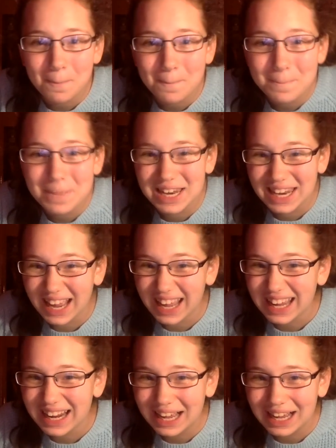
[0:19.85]

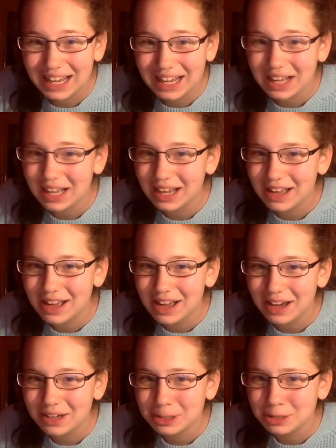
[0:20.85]
midnight
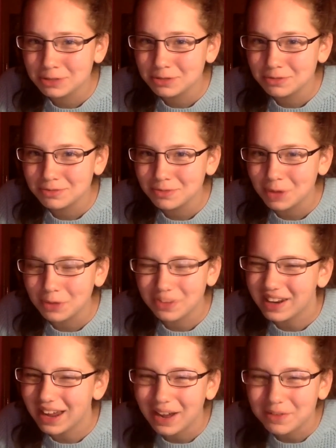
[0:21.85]
and, well, the
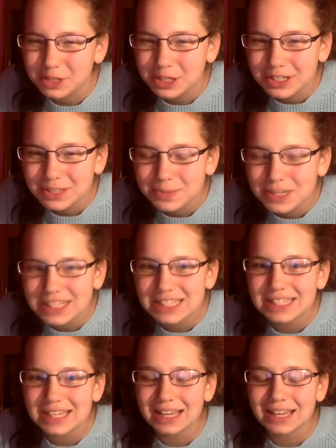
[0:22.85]
day after
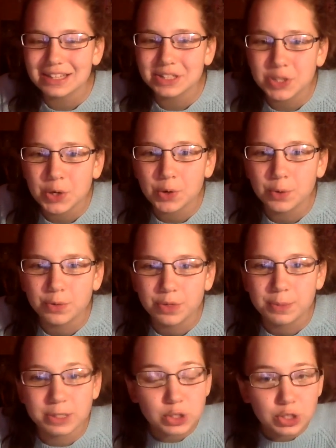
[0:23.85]
Christmas. So the
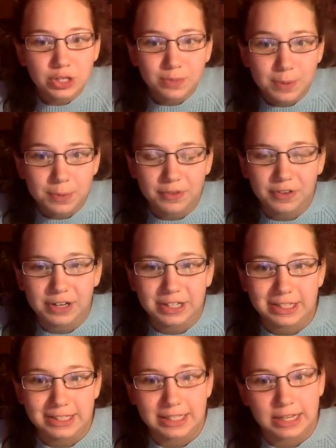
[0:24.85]
majority of people have already
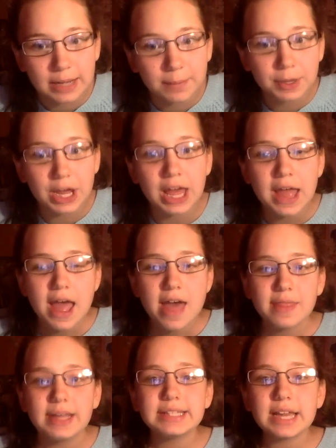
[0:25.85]
seen it, but
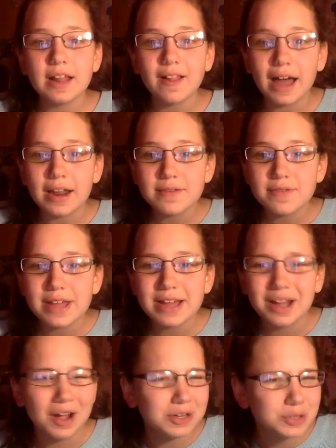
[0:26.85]
they said a lot of like
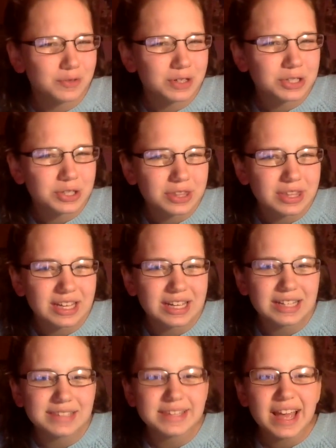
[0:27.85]
controversial
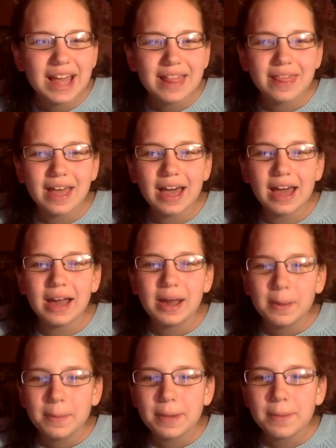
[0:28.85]
things that
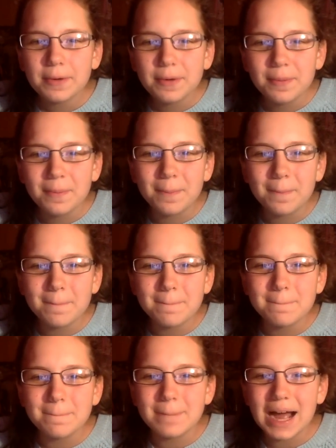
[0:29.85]
people
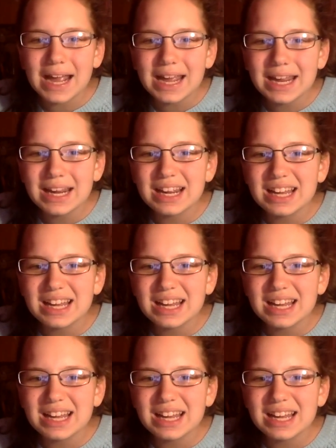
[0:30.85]
might